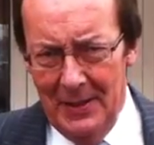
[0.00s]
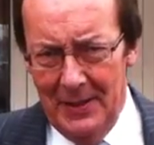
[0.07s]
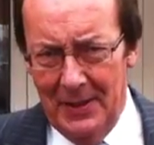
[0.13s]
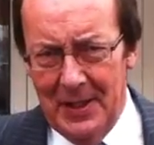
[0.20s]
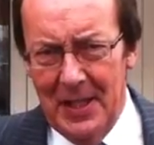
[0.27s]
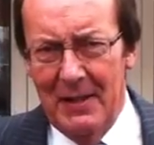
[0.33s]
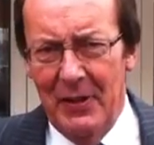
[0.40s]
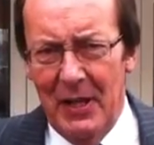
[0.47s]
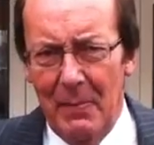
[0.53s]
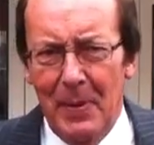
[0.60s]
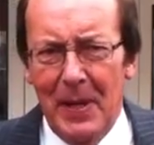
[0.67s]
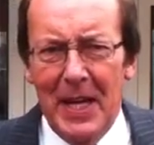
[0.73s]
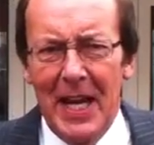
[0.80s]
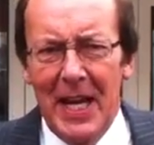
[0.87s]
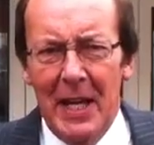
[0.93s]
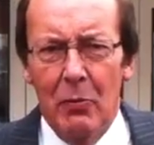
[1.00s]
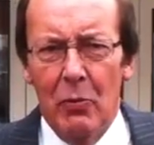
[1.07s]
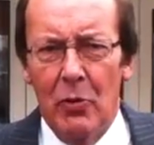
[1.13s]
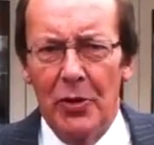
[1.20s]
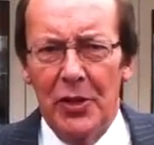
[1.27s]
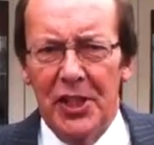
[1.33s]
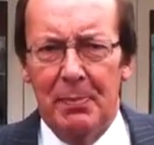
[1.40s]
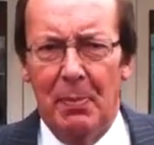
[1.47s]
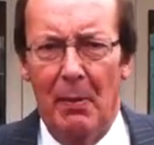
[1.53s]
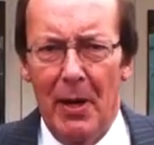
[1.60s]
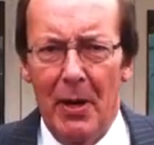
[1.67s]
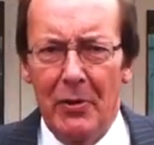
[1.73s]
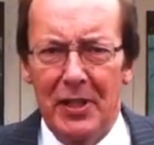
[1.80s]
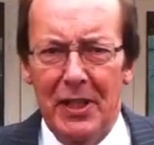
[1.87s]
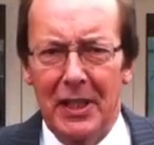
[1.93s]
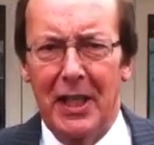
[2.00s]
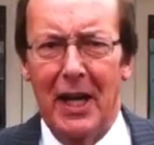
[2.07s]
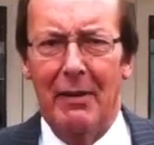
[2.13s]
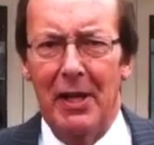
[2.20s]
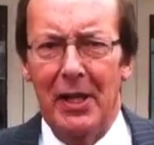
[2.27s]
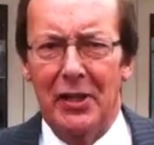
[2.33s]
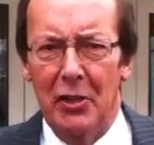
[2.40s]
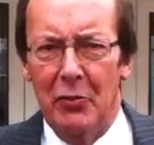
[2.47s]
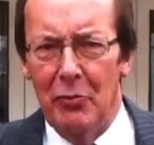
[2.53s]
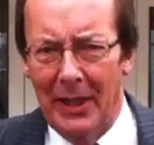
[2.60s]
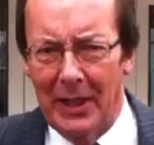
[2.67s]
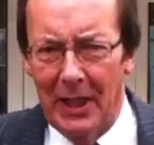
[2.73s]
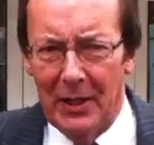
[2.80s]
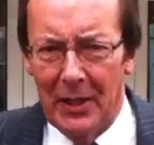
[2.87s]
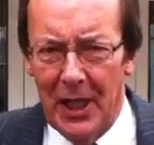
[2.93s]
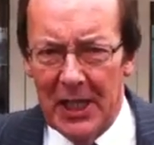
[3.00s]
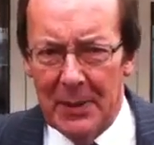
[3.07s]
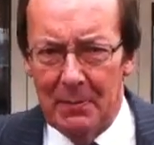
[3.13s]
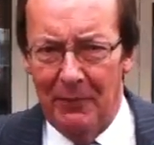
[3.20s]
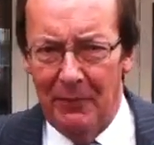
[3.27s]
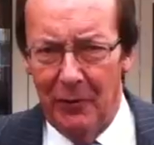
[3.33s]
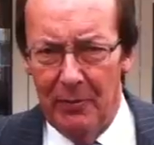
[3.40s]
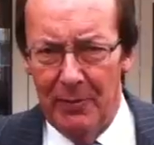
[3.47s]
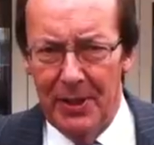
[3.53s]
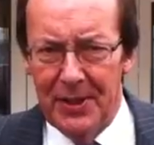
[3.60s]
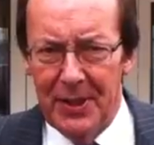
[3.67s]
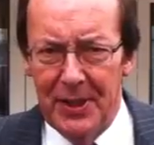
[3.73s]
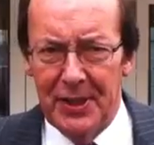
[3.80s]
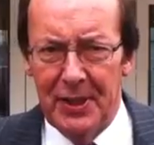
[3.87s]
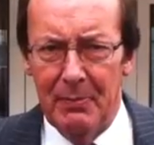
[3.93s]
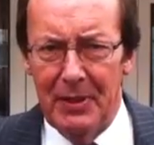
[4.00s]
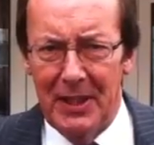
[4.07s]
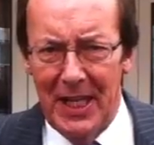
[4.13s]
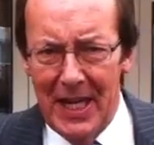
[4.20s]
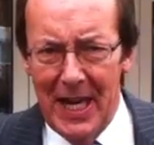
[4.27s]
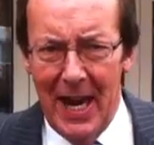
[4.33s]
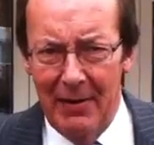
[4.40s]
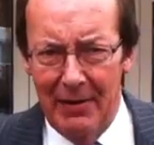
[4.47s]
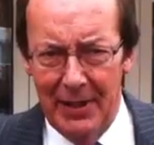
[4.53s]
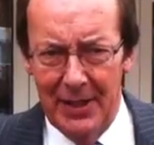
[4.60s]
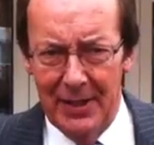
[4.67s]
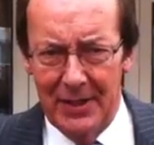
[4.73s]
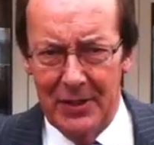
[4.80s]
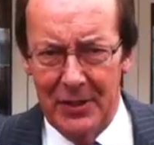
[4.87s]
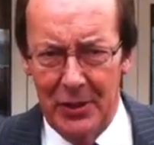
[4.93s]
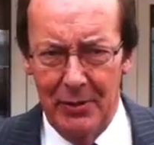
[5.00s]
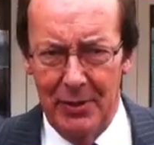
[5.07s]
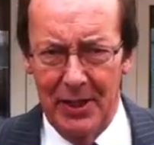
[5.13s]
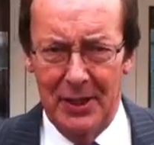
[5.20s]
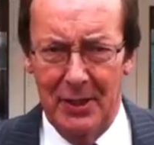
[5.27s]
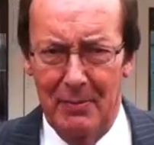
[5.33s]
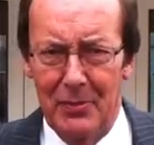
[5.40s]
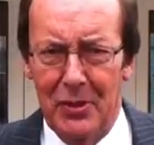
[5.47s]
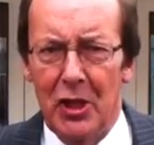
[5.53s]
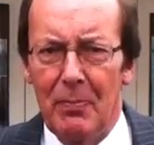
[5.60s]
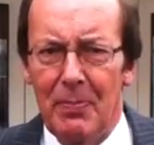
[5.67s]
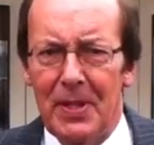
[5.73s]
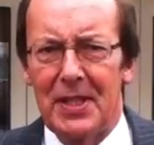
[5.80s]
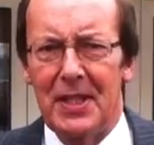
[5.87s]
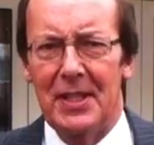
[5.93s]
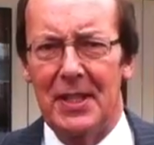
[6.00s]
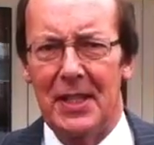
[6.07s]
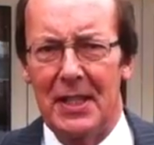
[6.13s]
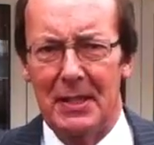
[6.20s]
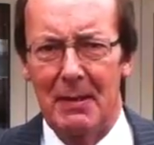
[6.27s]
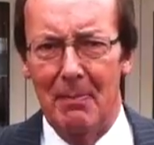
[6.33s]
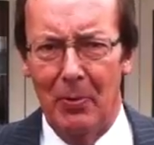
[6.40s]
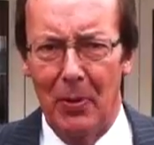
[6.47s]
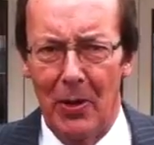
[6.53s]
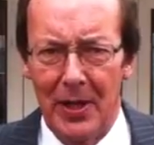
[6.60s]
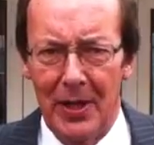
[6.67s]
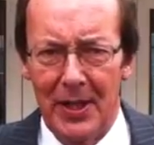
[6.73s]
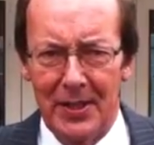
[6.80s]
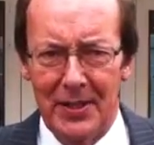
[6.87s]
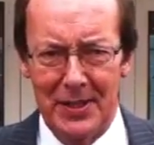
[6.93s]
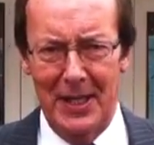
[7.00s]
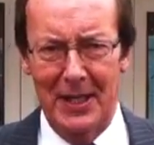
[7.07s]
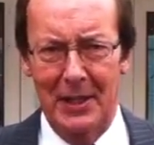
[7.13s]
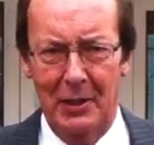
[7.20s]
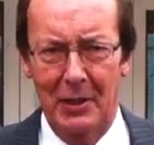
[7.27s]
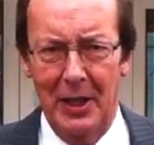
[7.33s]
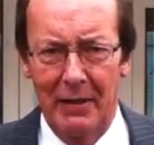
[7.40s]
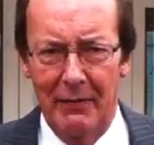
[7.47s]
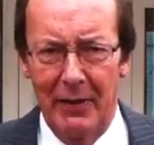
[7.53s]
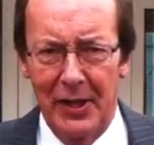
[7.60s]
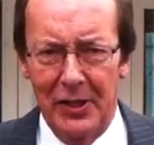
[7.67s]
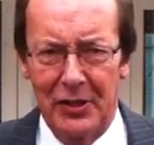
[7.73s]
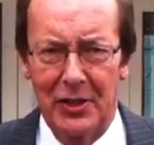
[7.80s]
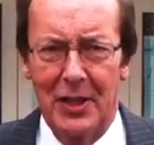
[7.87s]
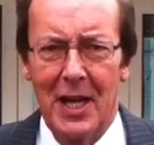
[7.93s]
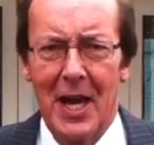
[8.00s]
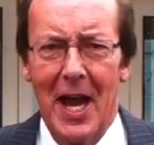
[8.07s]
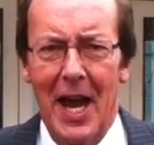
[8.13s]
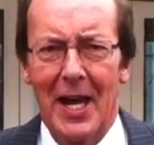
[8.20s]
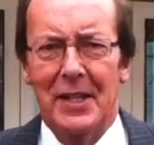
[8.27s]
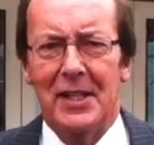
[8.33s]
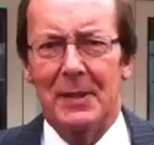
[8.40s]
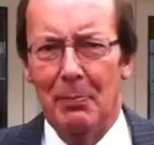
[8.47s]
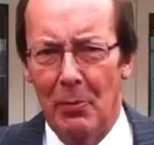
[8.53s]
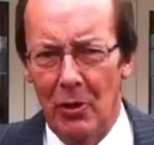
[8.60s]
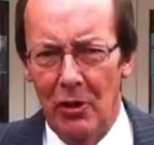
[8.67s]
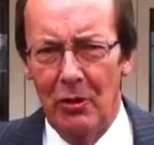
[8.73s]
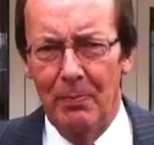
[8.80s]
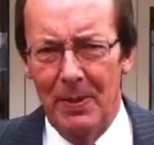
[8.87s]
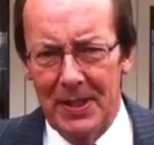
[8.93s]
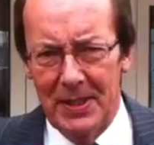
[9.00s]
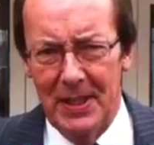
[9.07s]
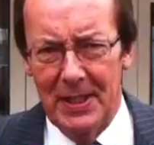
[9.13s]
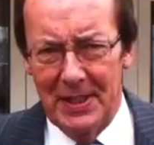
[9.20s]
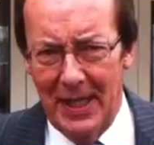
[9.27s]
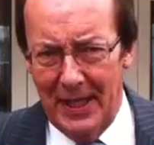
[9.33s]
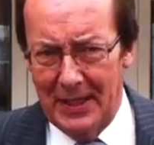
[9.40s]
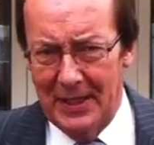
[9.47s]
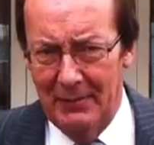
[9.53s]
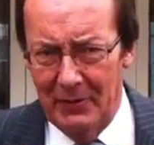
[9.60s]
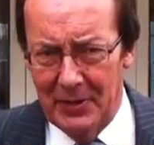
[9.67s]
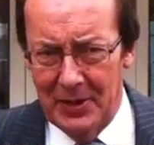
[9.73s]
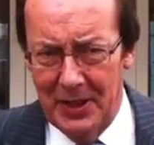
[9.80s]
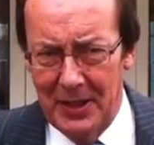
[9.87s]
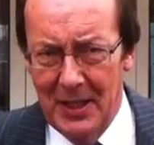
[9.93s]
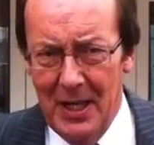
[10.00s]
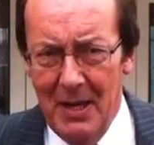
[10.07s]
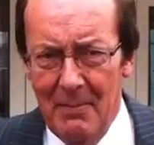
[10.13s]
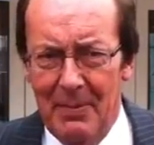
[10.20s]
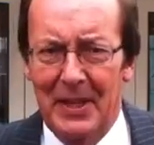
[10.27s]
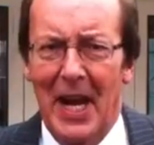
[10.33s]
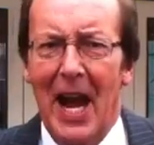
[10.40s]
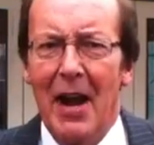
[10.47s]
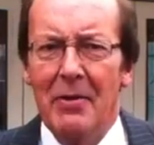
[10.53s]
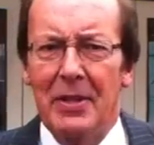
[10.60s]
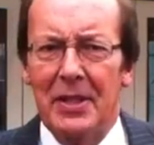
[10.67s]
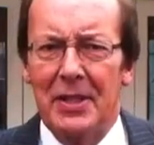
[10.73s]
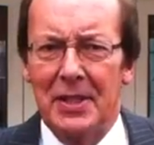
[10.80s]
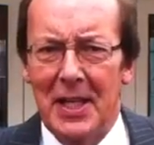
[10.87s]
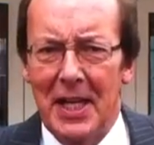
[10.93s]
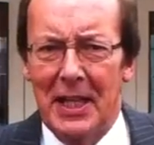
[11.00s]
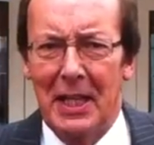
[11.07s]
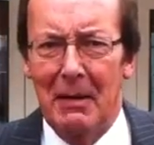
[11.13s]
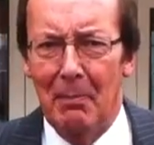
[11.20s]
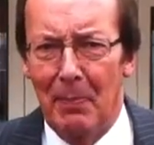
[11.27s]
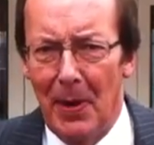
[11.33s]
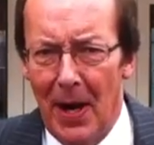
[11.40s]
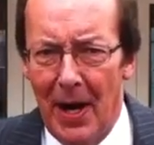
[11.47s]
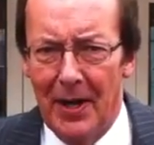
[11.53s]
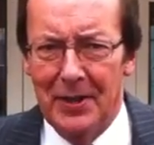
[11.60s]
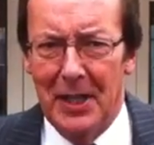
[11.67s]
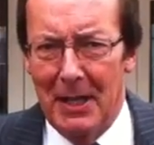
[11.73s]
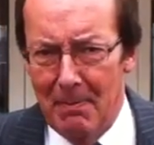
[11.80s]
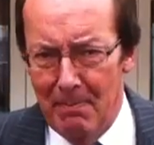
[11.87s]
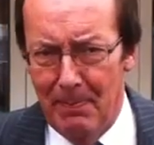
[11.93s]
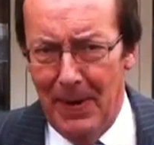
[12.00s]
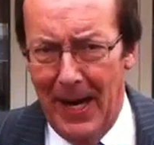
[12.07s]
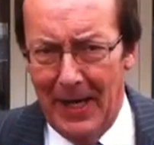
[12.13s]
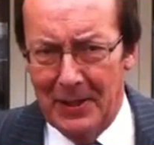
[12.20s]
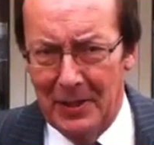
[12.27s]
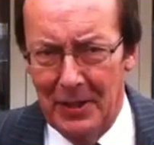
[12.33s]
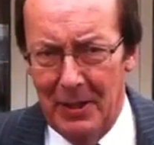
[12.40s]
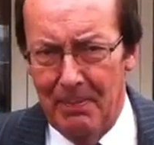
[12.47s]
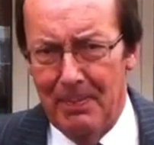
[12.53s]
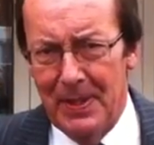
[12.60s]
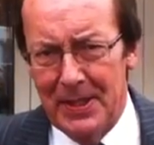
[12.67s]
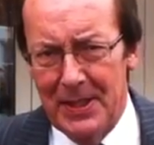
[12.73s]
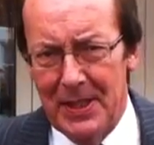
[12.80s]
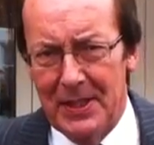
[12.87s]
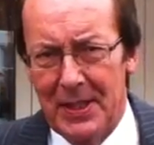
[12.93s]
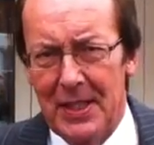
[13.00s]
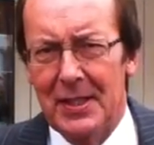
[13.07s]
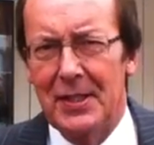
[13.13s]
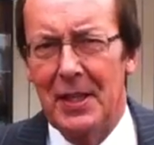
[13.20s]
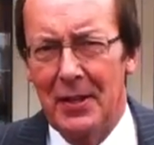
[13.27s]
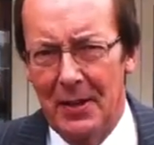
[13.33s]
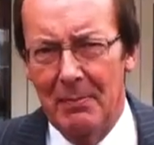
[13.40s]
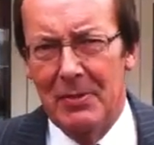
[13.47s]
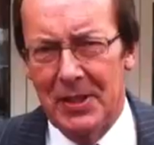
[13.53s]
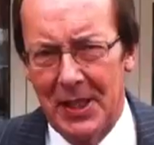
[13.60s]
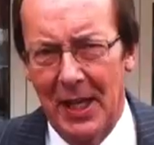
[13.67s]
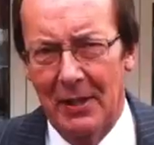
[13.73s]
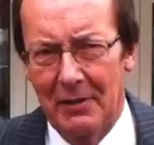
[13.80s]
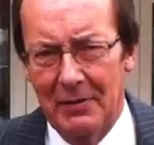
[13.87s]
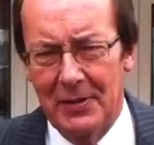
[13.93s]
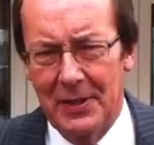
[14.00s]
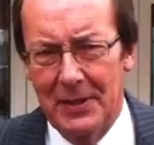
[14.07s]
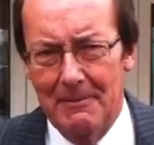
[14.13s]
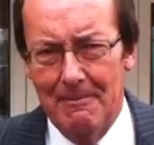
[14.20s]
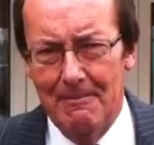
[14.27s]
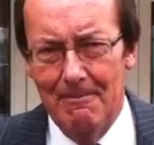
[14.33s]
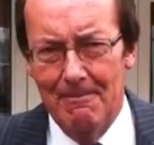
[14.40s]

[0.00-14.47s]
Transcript: The TVBA Awards promote encourage and recognise performance in some key areas: tourism, new businesses, employers, technical innovation and small business activity. But how does taking part impact on the businesses themselves?